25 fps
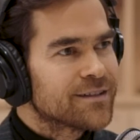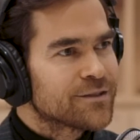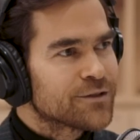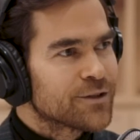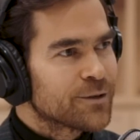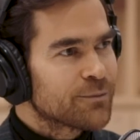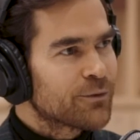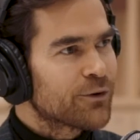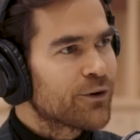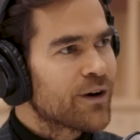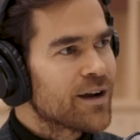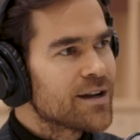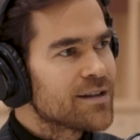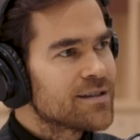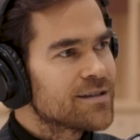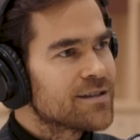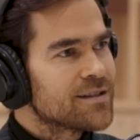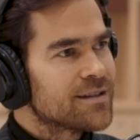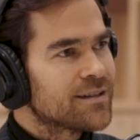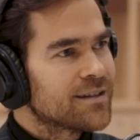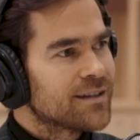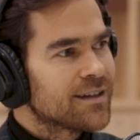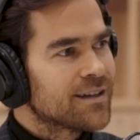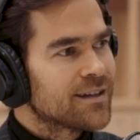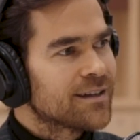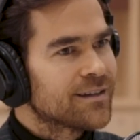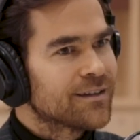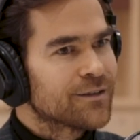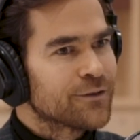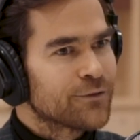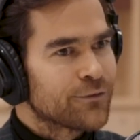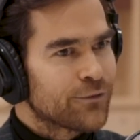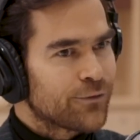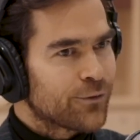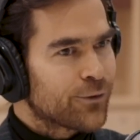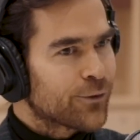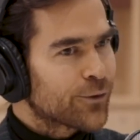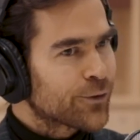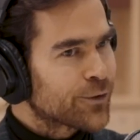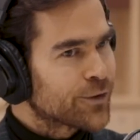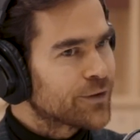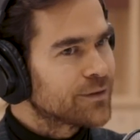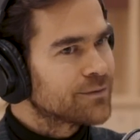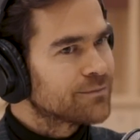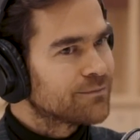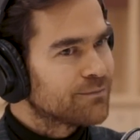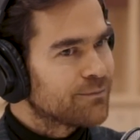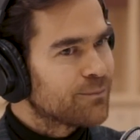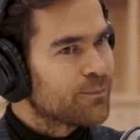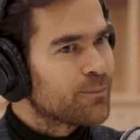summarized it in
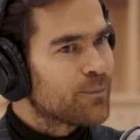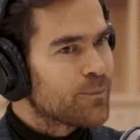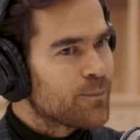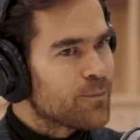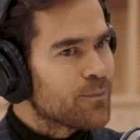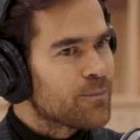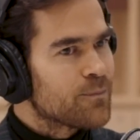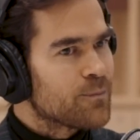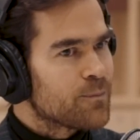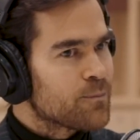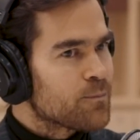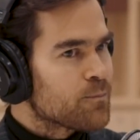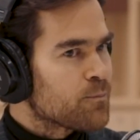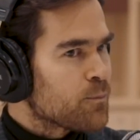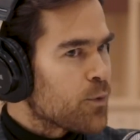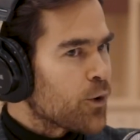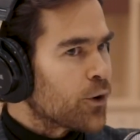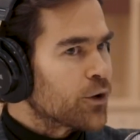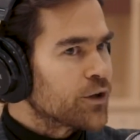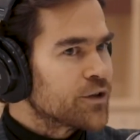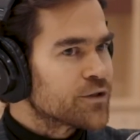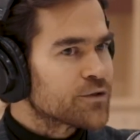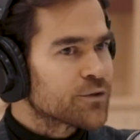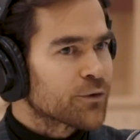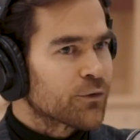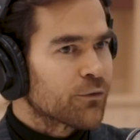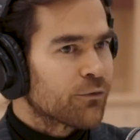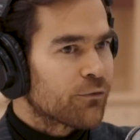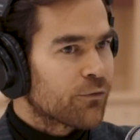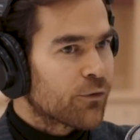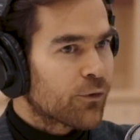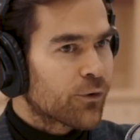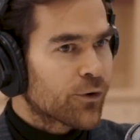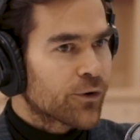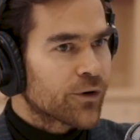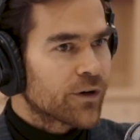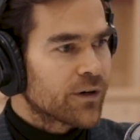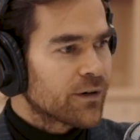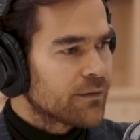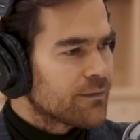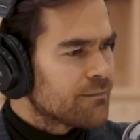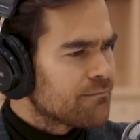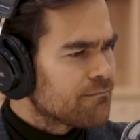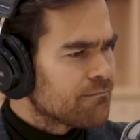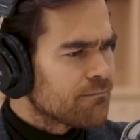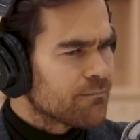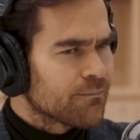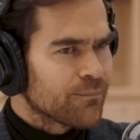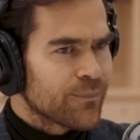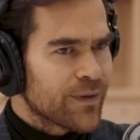4 points or 4
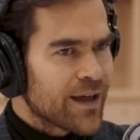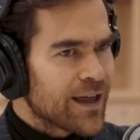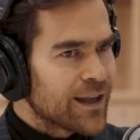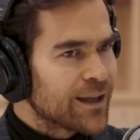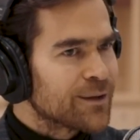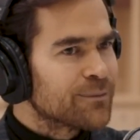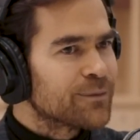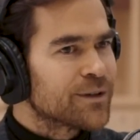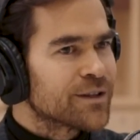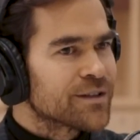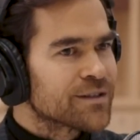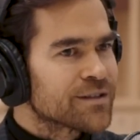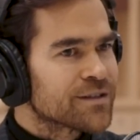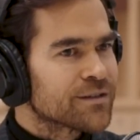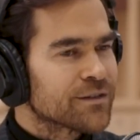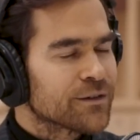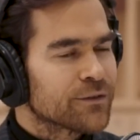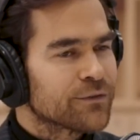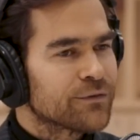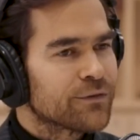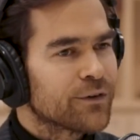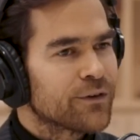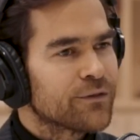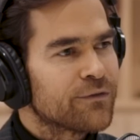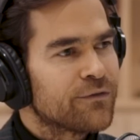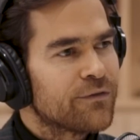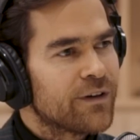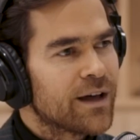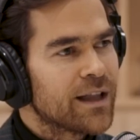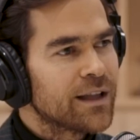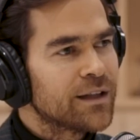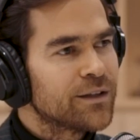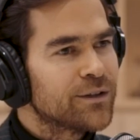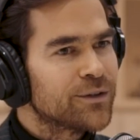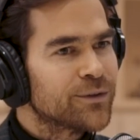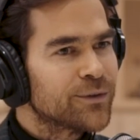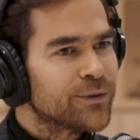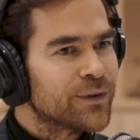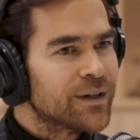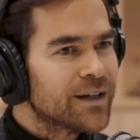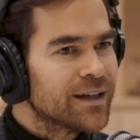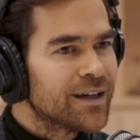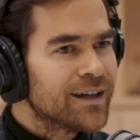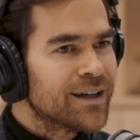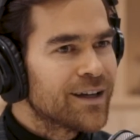elements of value.